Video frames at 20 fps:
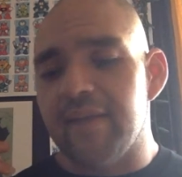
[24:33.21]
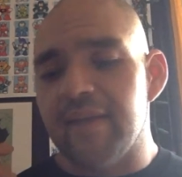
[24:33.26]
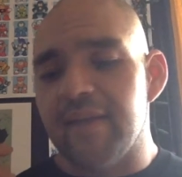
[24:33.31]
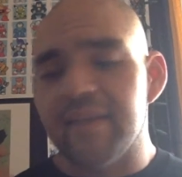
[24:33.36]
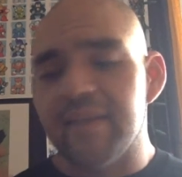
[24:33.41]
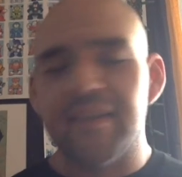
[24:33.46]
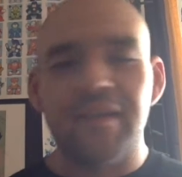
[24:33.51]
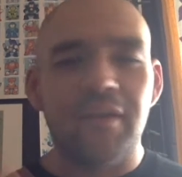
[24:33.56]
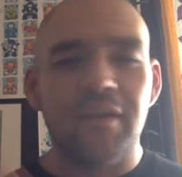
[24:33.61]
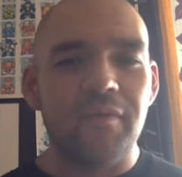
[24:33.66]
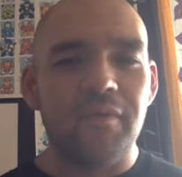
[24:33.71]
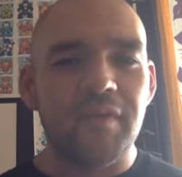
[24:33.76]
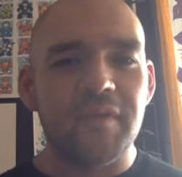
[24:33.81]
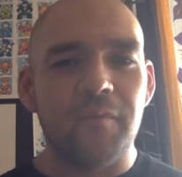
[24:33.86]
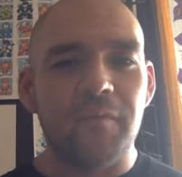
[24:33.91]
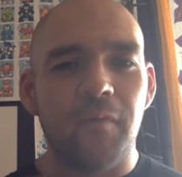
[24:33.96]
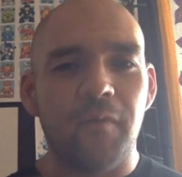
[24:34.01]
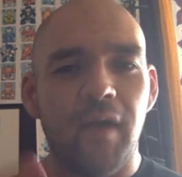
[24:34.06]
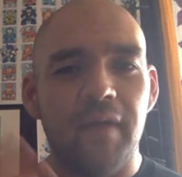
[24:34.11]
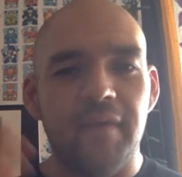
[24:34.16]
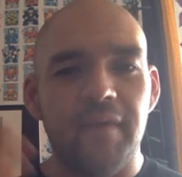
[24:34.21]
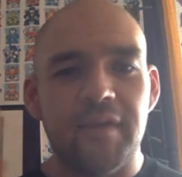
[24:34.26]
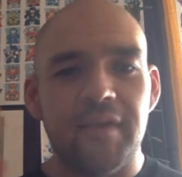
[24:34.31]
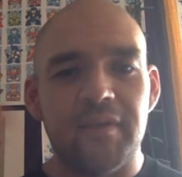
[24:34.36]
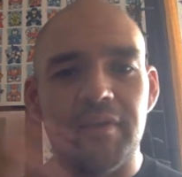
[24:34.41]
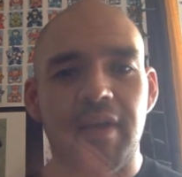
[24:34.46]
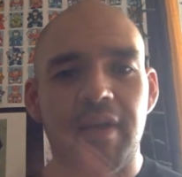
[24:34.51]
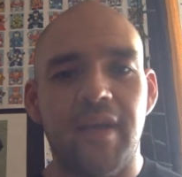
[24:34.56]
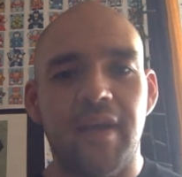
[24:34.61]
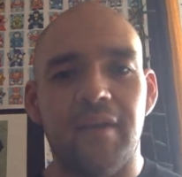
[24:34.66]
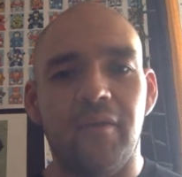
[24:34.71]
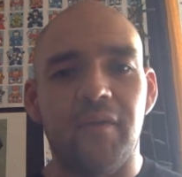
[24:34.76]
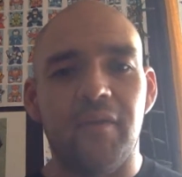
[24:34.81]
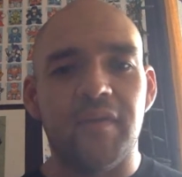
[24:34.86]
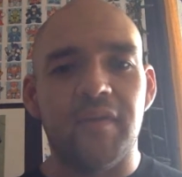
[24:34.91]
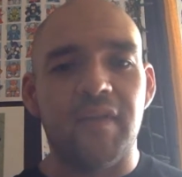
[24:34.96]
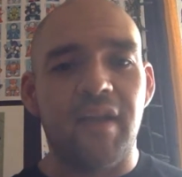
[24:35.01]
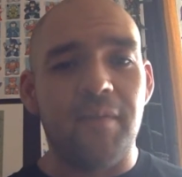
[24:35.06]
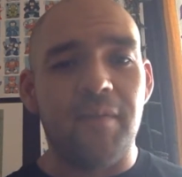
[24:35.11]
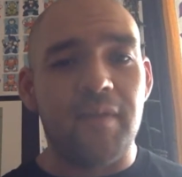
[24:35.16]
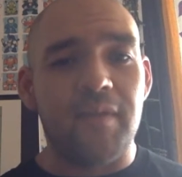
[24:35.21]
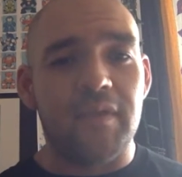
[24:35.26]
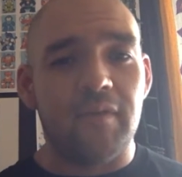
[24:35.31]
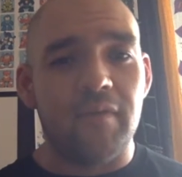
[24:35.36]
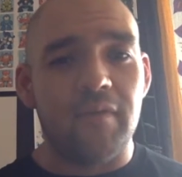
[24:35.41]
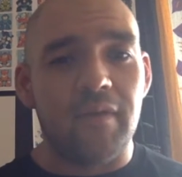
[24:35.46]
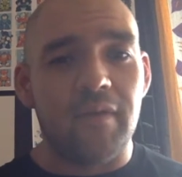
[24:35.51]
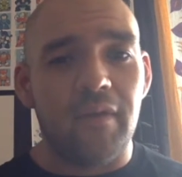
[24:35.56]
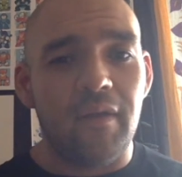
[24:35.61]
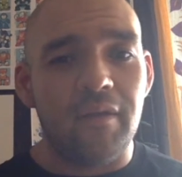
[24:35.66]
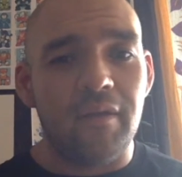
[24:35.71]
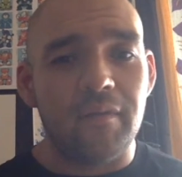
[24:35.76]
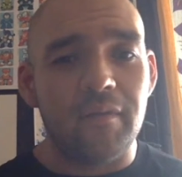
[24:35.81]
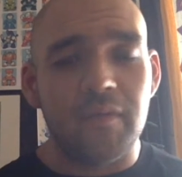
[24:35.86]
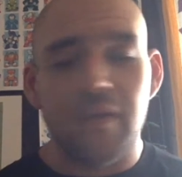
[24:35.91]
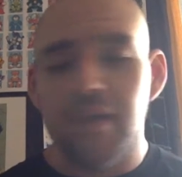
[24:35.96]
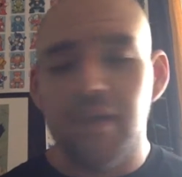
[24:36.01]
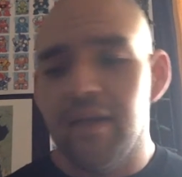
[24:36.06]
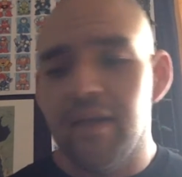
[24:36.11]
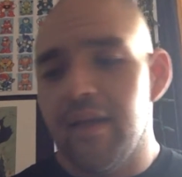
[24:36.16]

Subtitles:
that's another reason why this channel is coming to a close.